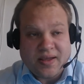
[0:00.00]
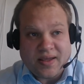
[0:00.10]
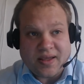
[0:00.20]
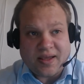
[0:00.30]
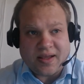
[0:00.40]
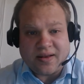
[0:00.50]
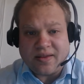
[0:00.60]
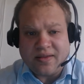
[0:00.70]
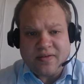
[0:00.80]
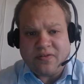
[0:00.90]
And
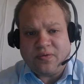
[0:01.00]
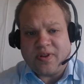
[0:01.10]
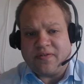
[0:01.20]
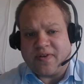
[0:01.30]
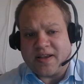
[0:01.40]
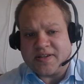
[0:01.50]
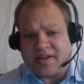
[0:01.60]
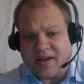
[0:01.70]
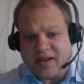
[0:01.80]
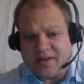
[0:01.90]
this is really
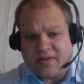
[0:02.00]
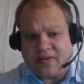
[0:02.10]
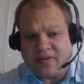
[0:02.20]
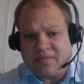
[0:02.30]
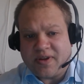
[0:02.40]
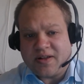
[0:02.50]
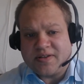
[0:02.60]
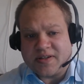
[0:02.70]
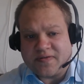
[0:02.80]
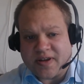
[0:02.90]
fascinating. Something else
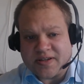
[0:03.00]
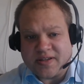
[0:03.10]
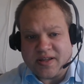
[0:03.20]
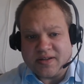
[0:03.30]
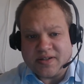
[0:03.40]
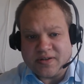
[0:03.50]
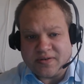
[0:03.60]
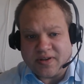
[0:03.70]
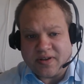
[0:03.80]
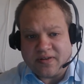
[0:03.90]
that's fascinating too
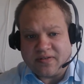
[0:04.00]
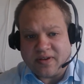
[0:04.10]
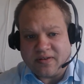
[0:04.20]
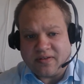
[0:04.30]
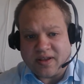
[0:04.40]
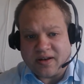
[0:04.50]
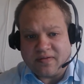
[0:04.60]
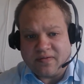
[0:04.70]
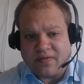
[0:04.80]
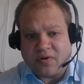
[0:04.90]
is that
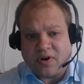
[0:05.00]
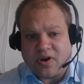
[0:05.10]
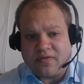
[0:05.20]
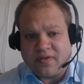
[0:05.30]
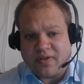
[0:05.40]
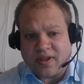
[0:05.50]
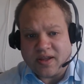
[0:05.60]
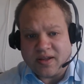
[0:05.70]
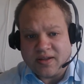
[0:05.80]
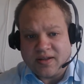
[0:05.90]
very often
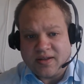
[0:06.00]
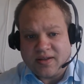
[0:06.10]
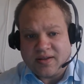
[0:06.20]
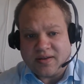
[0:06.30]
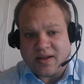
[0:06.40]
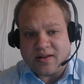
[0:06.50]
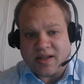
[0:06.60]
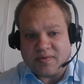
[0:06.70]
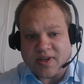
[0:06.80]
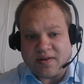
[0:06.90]
they
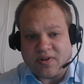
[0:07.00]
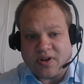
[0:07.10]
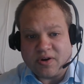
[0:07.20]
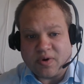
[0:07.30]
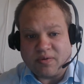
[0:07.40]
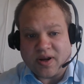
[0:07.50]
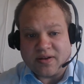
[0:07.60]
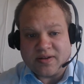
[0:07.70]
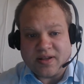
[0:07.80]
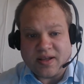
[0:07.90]
claim to have a lot of
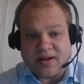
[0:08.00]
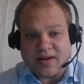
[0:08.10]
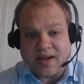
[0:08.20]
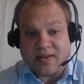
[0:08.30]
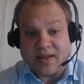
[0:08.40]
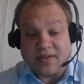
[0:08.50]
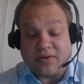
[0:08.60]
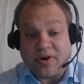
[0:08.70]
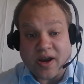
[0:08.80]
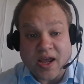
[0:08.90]
regret and that
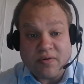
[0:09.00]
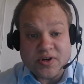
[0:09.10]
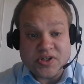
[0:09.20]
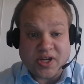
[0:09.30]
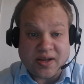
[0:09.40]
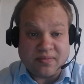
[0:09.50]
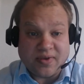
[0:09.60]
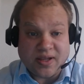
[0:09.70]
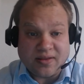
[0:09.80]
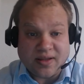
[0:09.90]
they're now
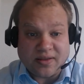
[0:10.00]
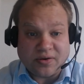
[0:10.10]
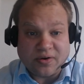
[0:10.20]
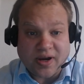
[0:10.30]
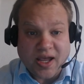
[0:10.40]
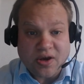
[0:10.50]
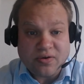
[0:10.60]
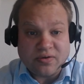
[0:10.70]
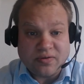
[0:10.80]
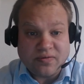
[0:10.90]
ashamed and that they're
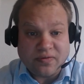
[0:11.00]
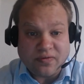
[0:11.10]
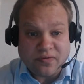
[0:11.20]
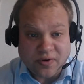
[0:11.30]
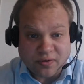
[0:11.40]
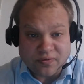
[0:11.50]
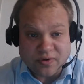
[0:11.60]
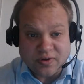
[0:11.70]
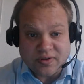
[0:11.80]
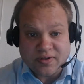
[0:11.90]
now fearful